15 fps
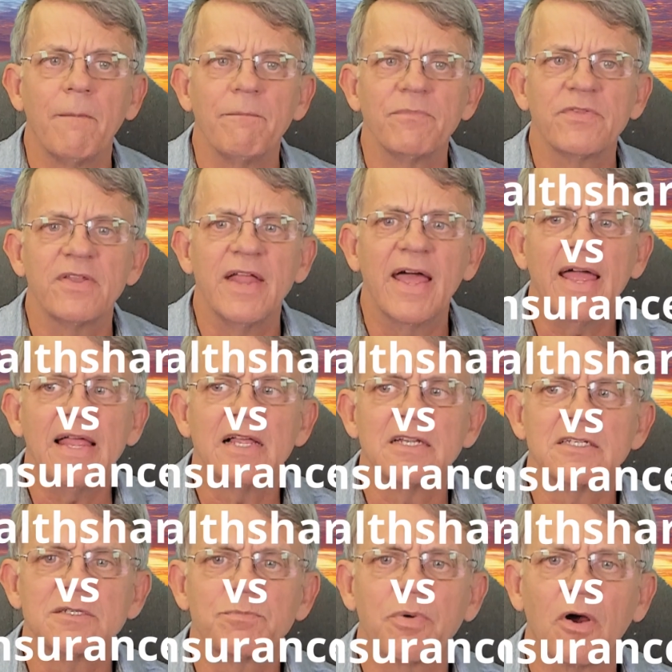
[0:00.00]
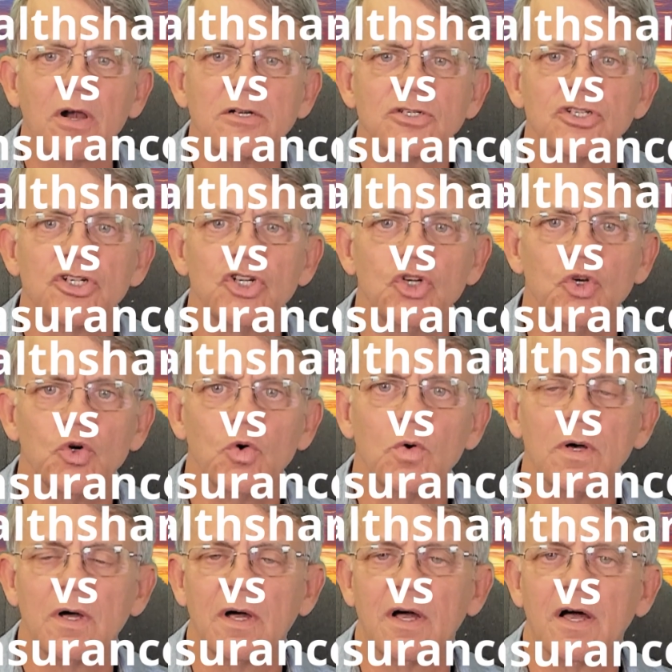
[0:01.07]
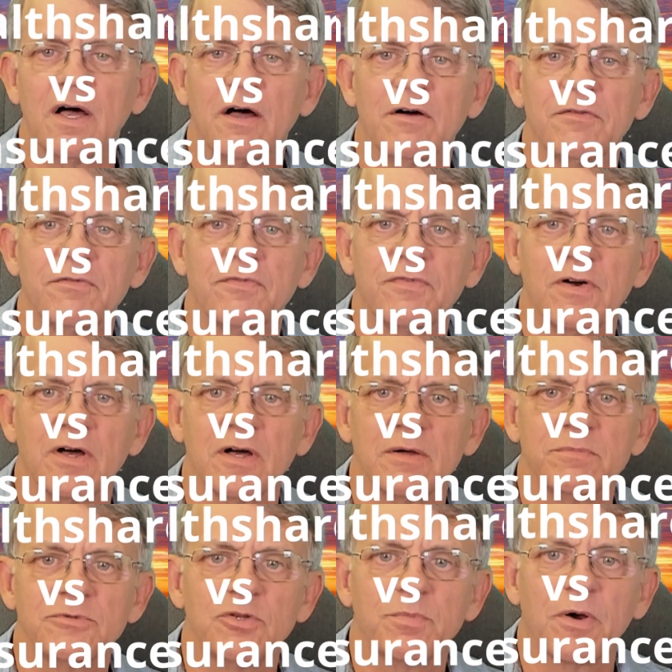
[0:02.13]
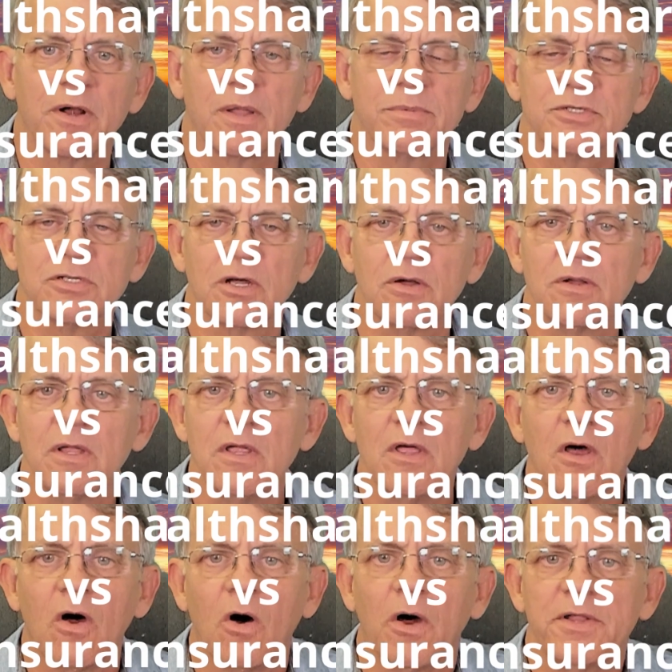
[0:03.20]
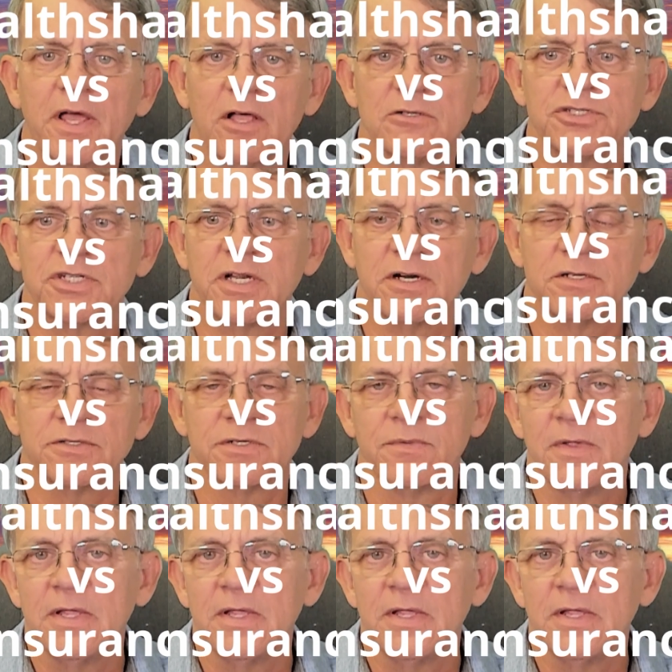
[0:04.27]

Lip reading: Today is part two of two-part episode on Healthshares.